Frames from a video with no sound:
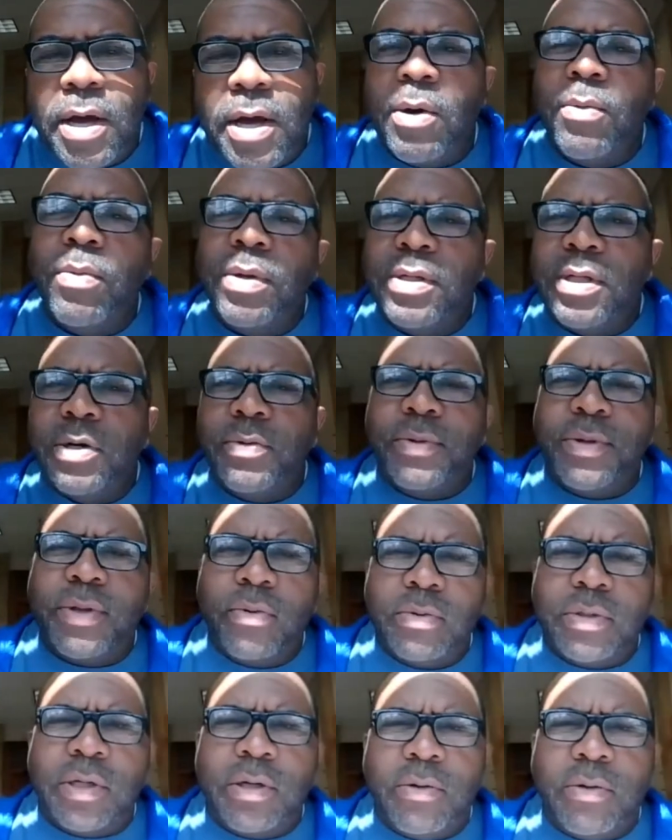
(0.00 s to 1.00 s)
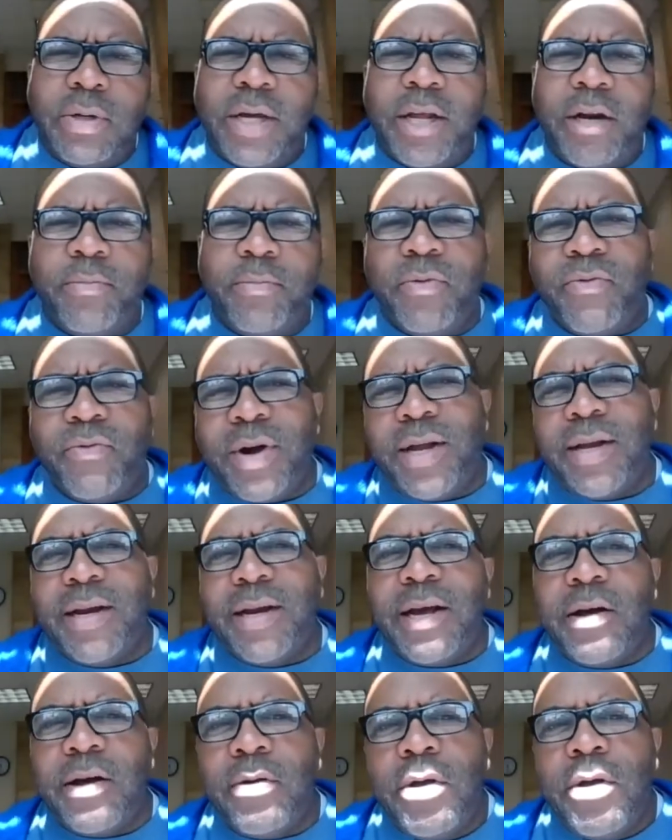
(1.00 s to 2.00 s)
And we'll deal with those a little later. But right
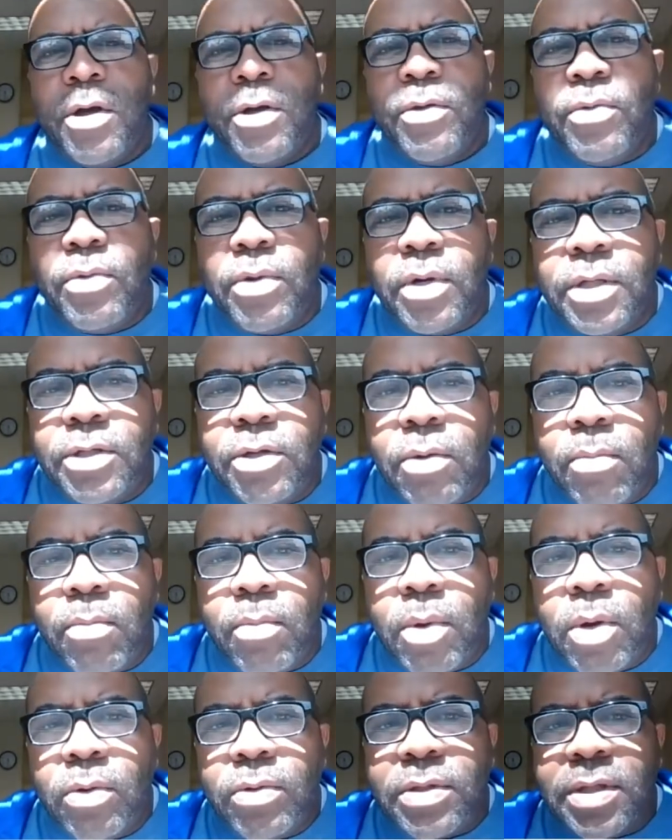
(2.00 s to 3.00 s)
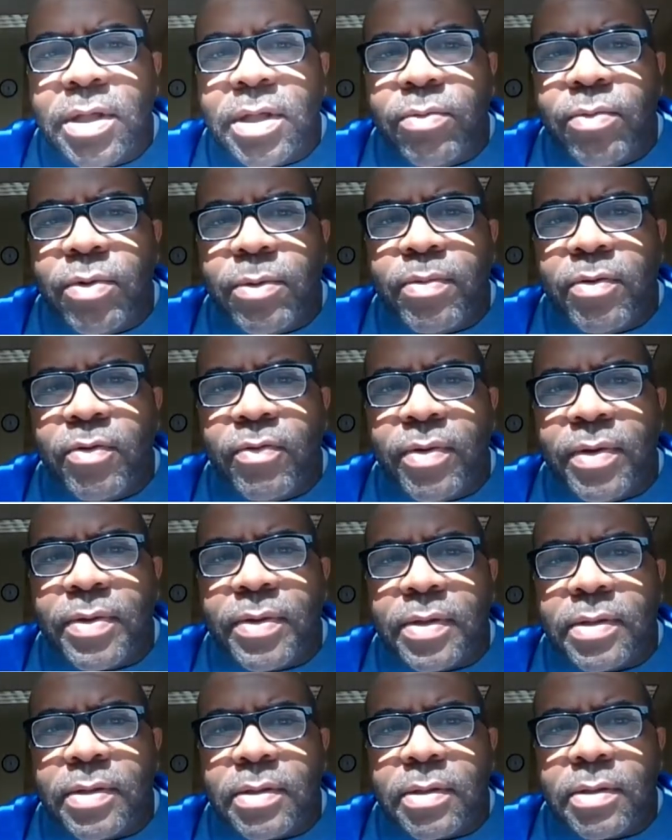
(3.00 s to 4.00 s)
now, you're going to deal mostly with
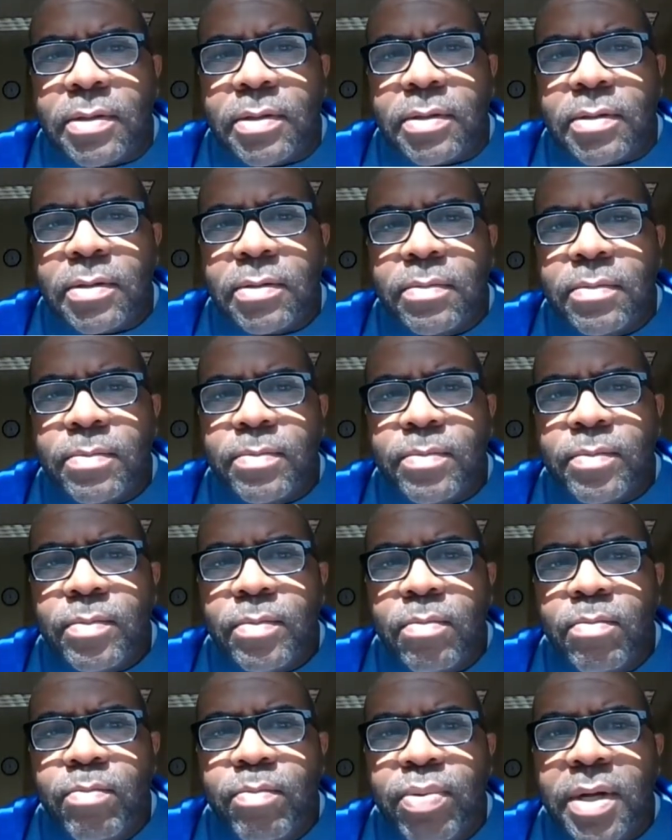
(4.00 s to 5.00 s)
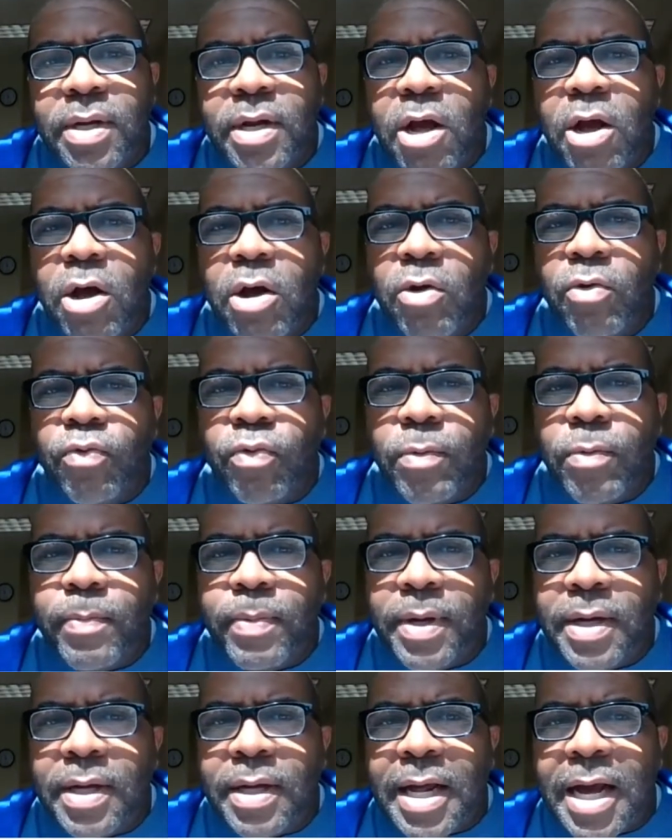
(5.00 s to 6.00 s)
parentheses. But
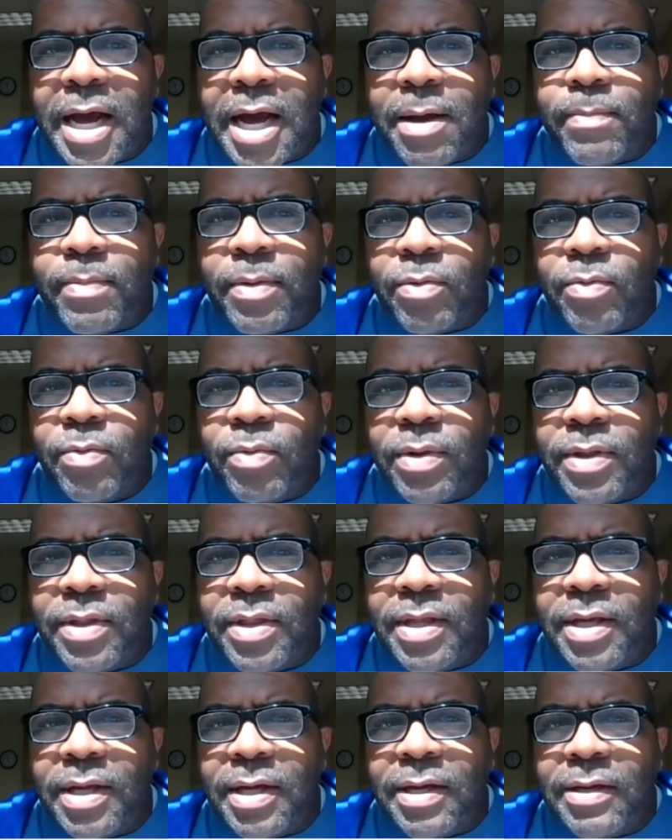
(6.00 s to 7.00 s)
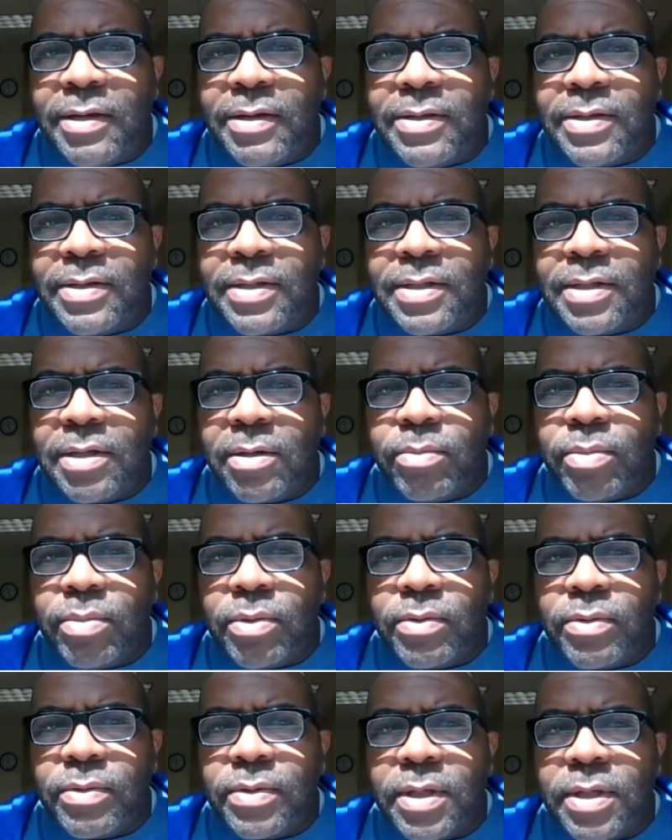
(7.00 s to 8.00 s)
grouping can happen with these
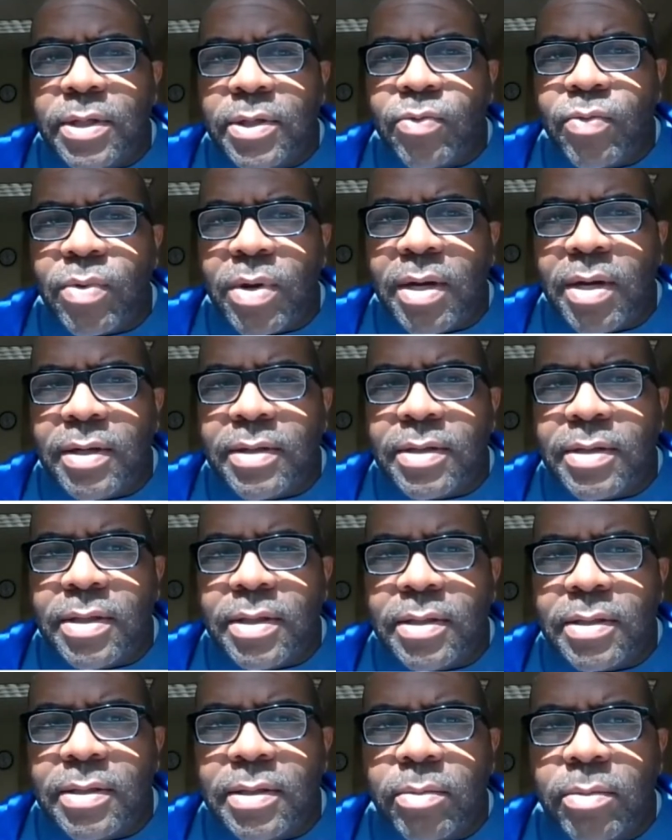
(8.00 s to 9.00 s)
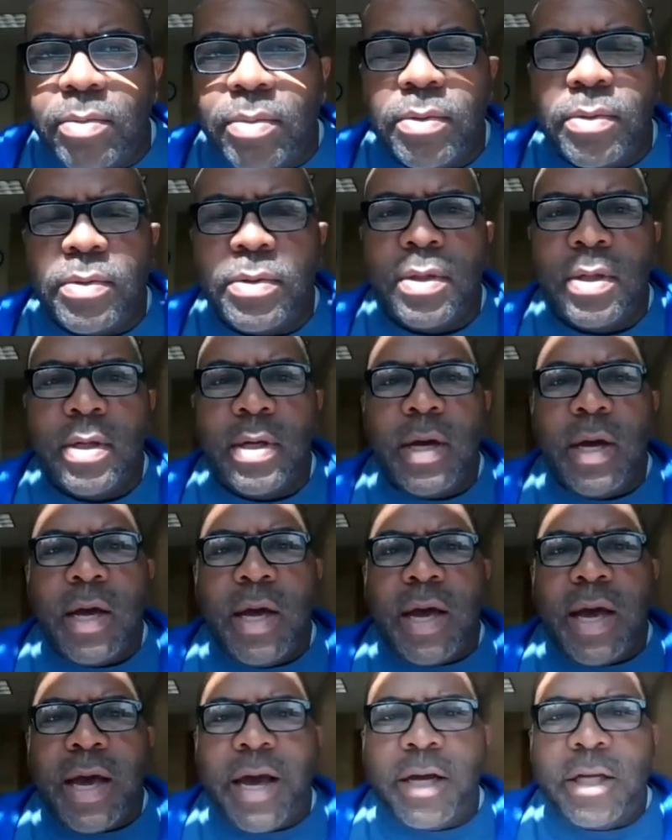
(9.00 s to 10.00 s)
symbols as well as these symbols.
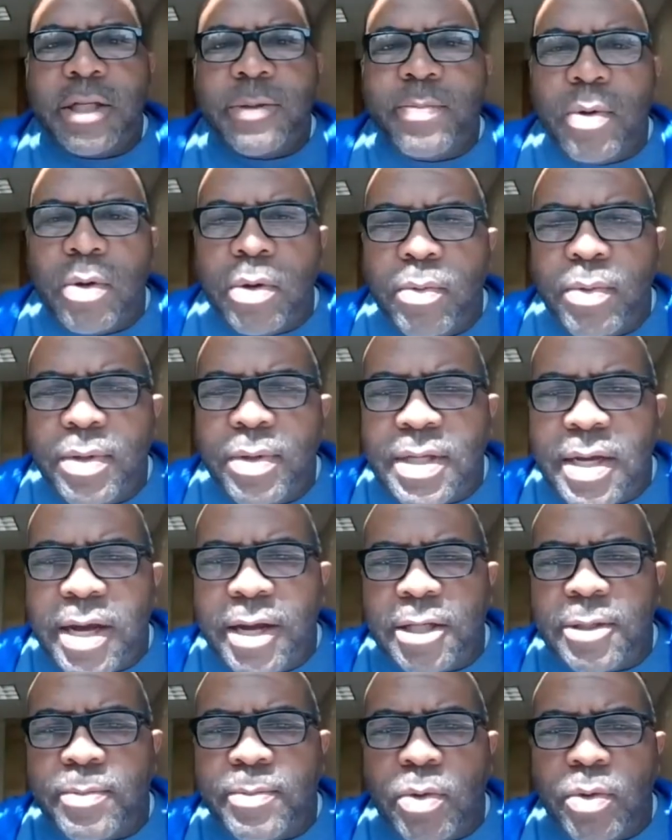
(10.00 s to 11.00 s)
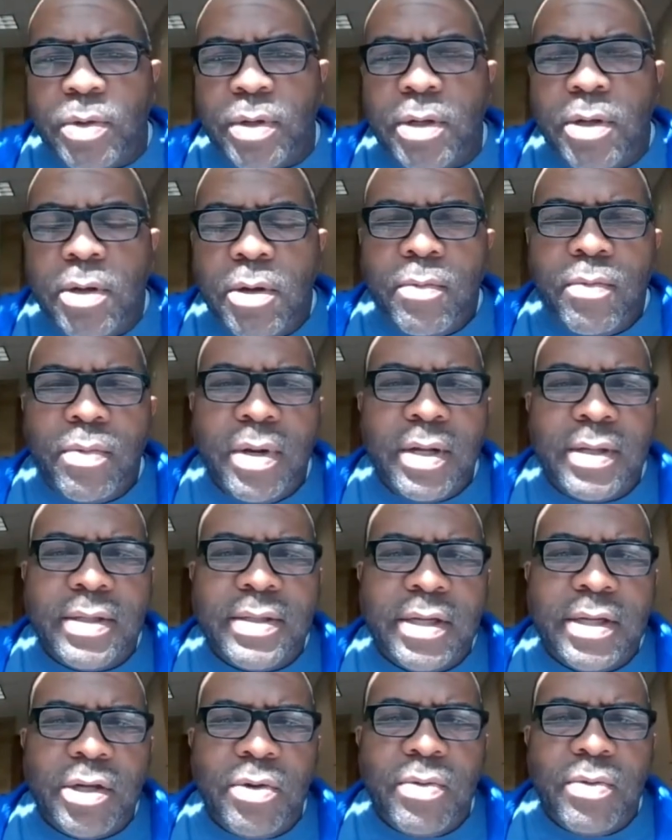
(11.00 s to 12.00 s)
Exponent, what's the exponent? Well, let's
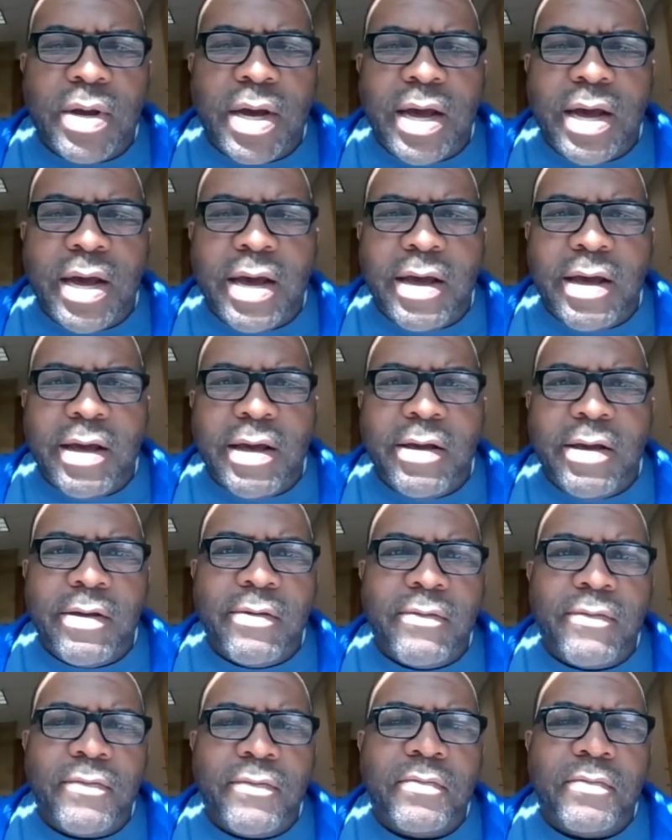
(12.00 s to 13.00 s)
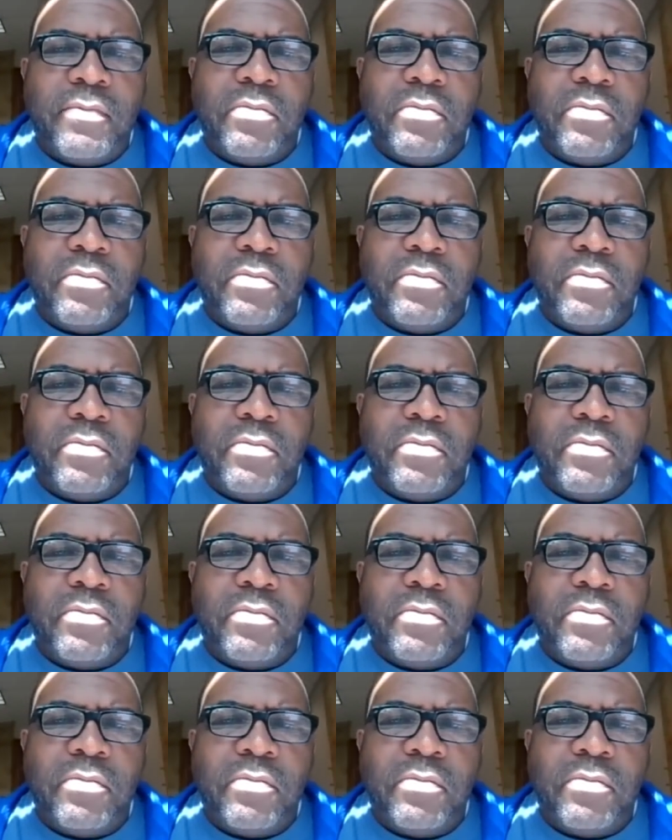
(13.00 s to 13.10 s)
say you have